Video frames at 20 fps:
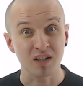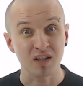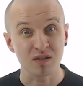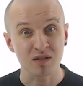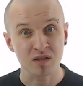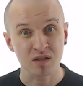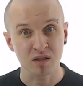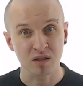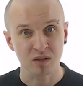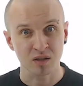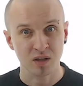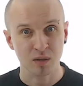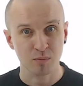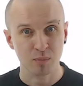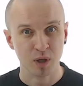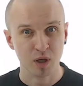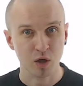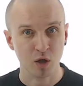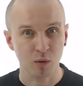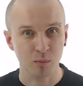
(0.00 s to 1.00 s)
instantly
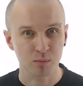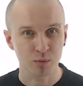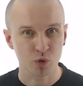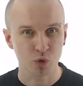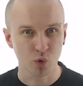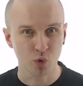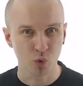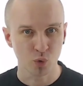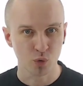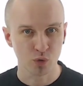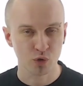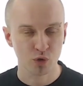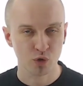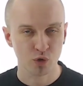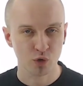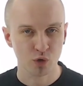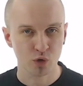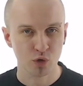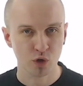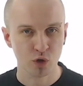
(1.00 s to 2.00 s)
becomes known
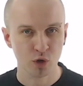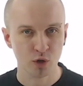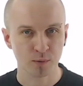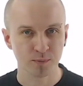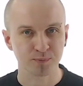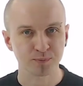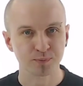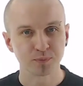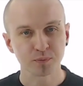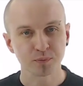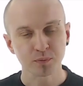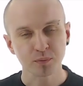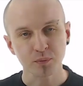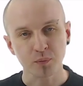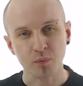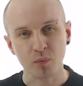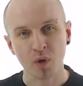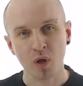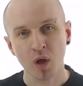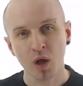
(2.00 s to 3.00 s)
to you,
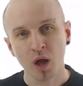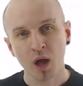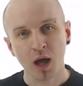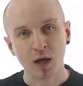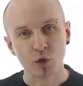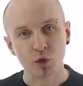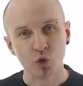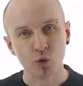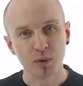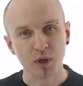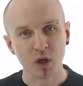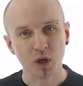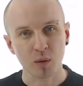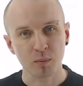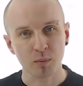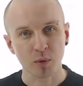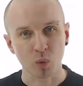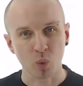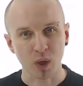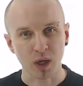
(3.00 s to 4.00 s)
and you become
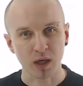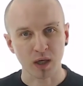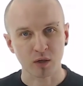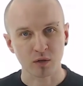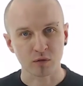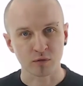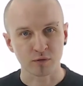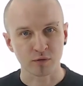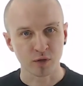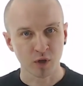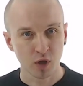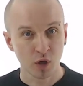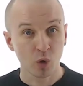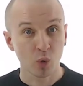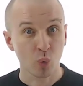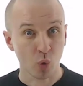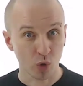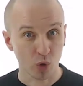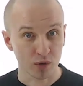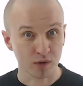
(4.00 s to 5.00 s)
aware of
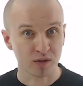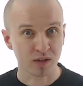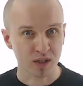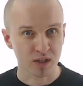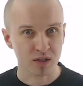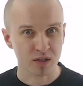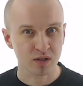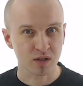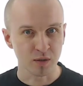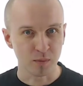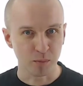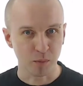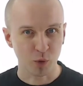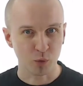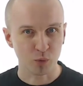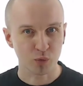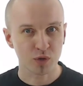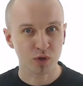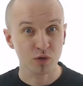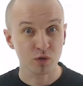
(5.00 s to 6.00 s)
what distant
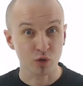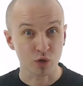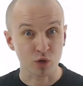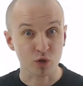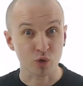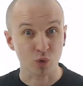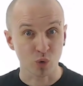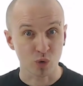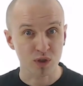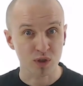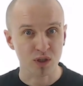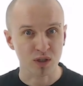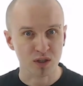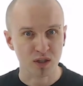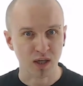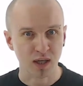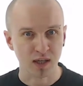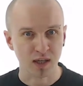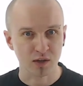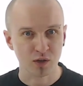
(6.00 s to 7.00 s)
mountain the source is
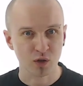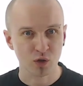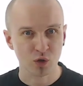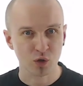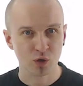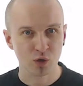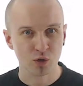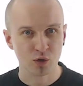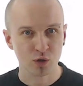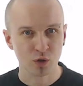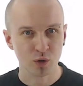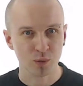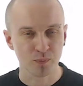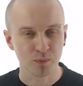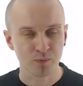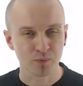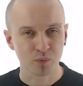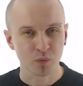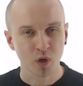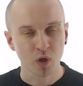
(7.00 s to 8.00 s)
guiding you to,
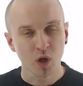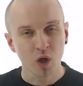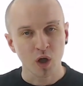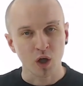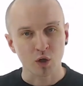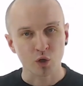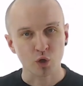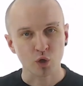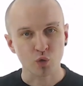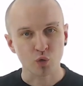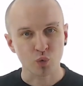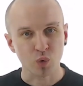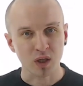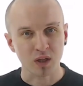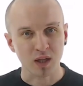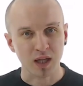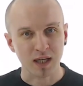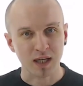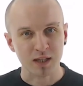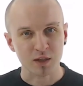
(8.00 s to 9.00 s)
and you
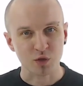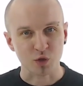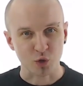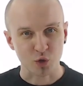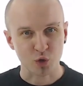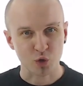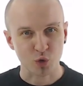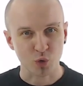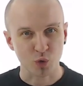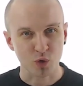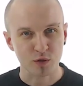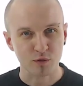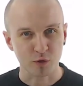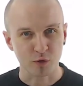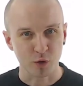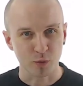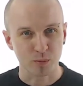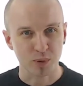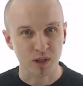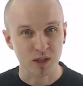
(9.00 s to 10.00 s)
realise that source
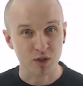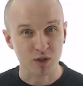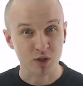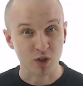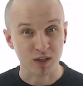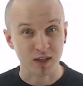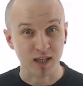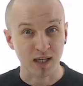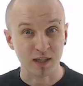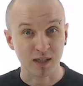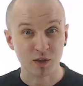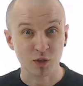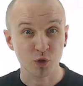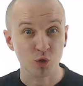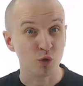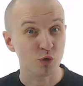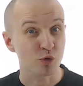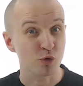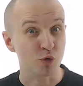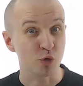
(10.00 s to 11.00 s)
footprints are guiding
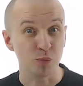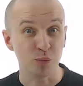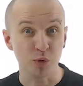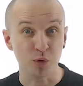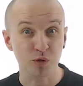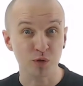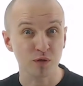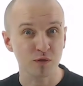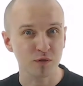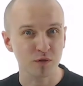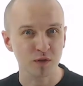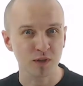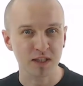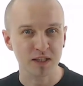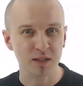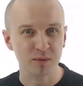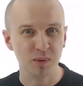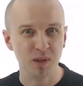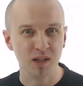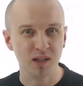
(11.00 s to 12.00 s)
you through beautiful
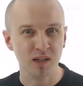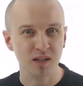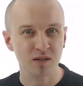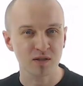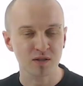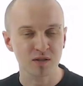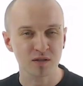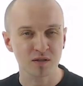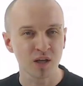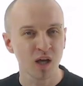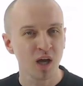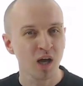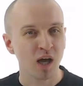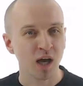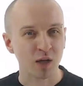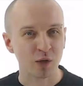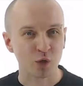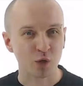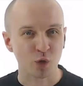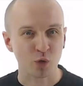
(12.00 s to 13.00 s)
experiences
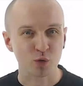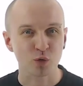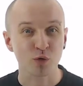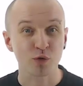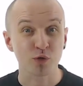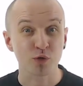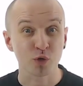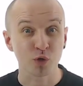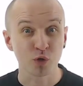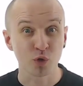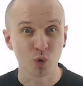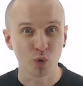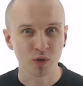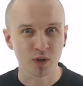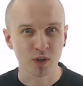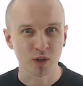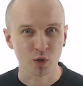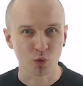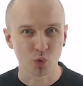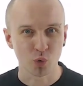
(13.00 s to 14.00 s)
and also through
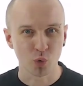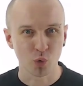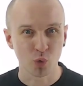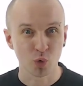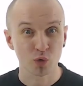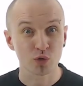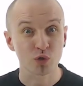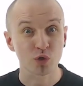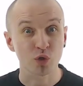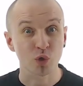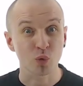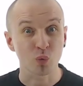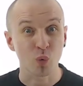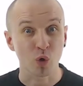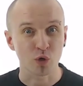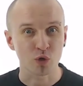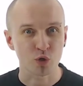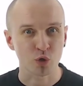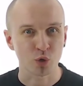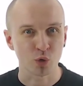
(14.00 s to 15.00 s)
lonelier roads
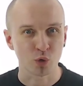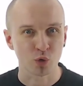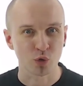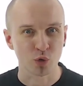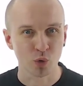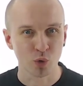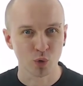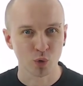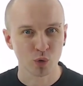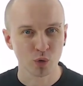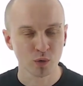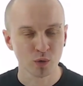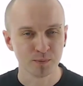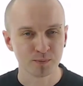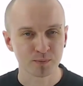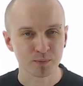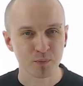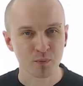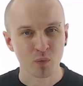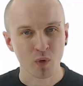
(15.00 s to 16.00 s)
towards your goal.
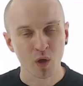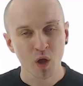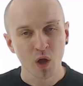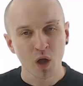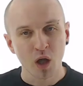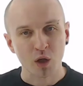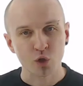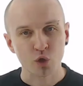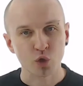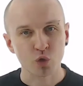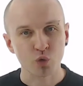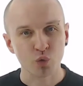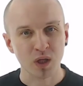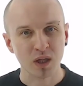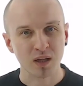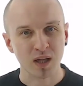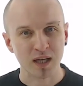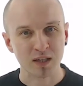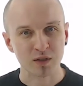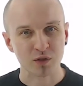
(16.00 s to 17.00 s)
And you
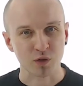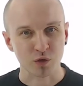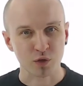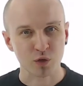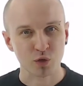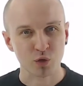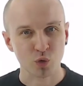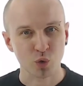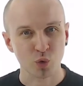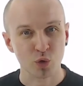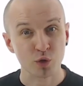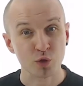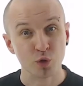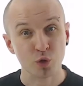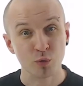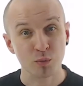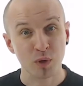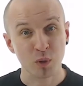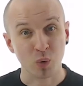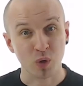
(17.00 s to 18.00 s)
realise that the source you
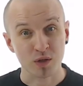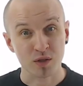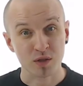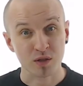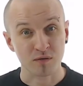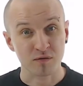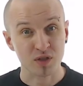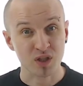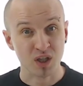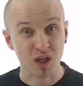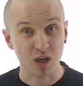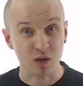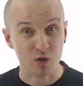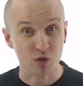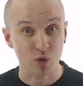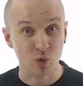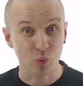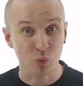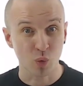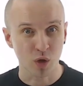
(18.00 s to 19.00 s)
may once have searched
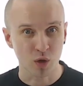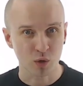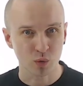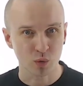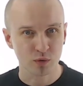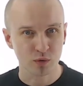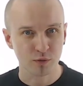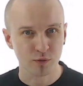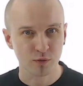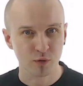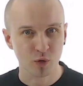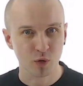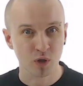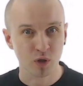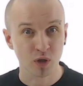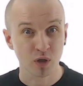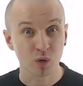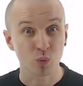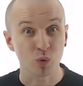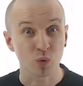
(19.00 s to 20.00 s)
the world
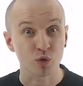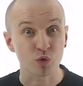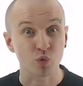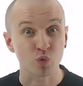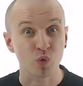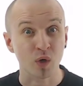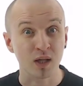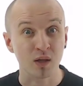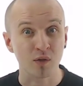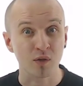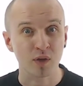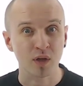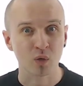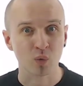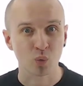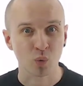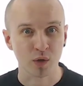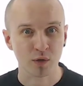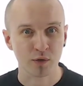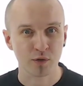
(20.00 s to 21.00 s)
for was right there
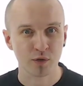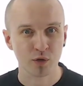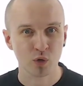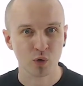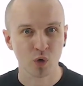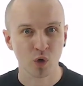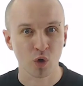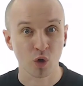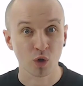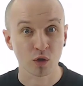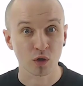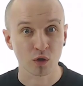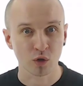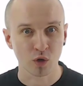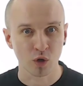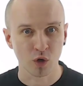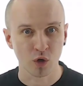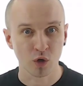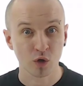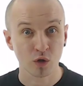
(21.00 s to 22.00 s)
with you all
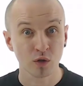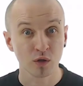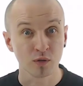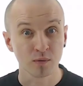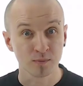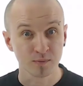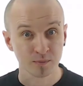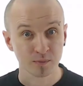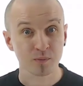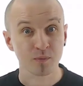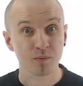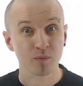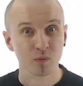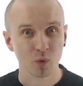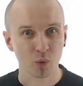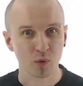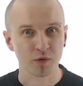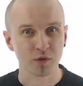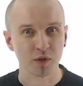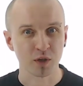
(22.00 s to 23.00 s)
along,
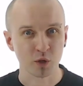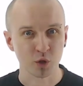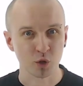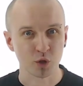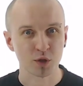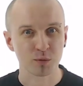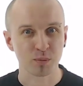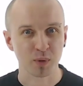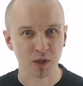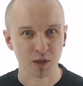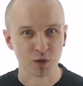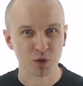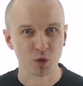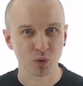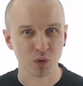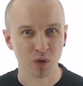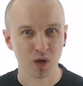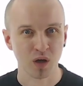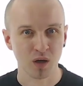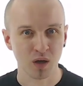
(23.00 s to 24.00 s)
within your
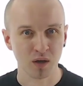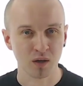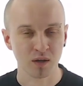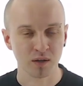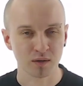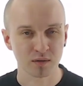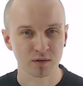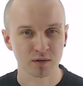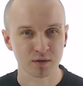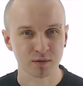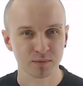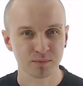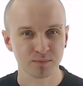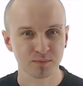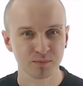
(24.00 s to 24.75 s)
spiritual heart.